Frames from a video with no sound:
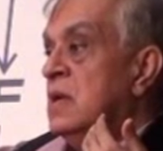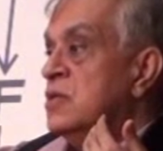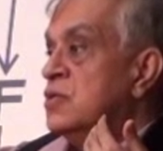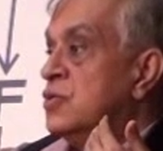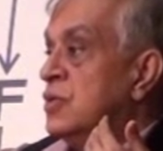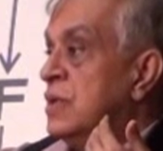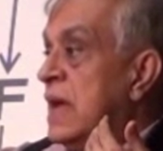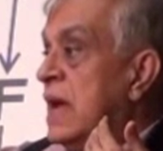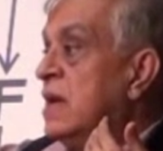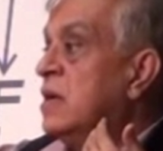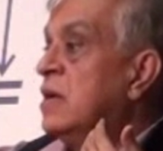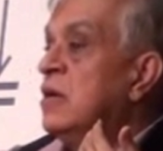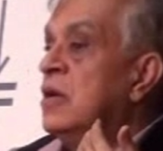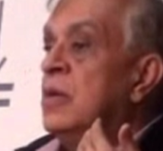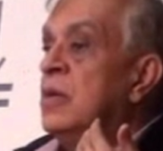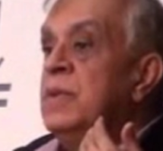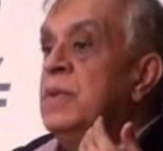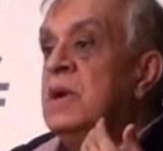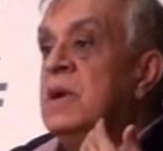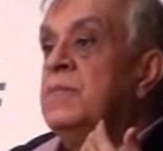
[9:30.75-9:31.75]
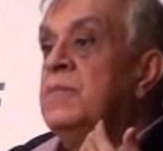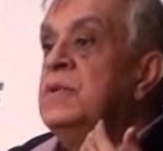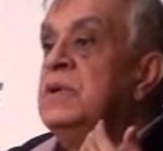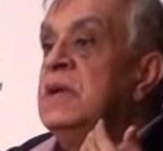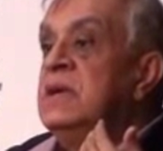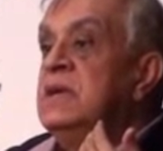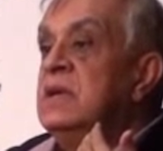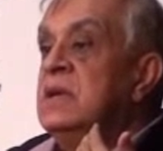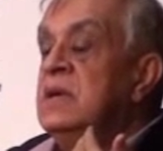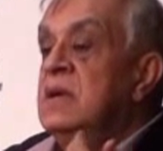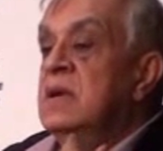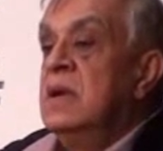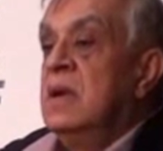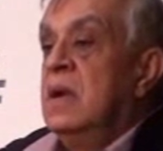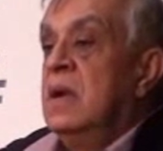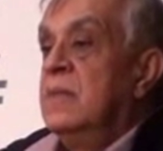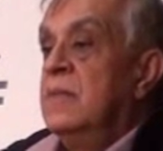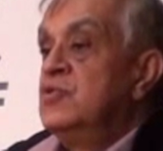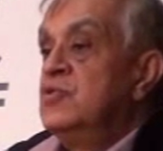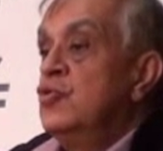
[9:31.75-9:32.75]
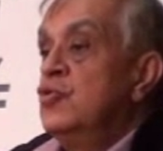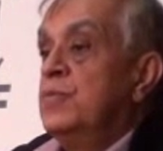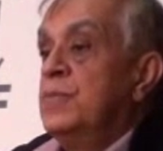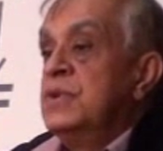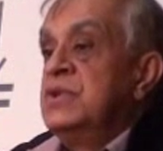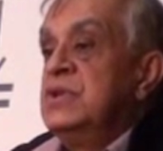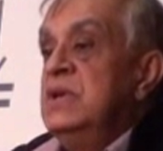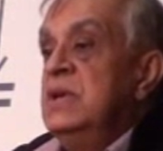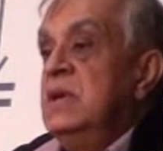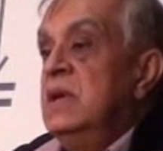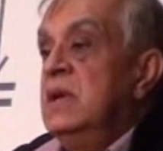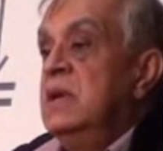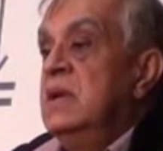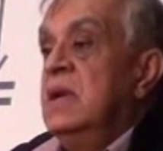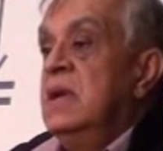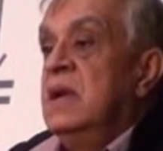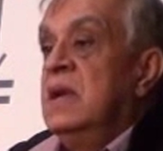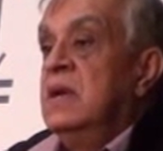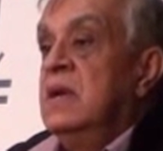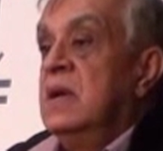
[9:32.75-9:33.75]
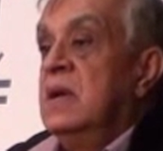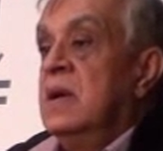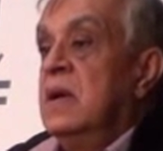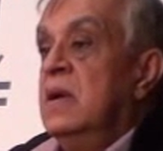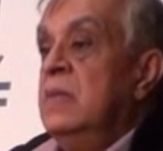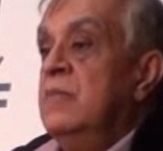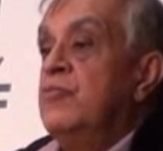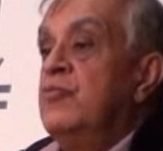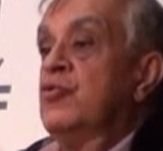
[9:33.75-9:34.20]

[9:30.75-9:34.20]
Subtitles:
So that cannot be updated and superseded and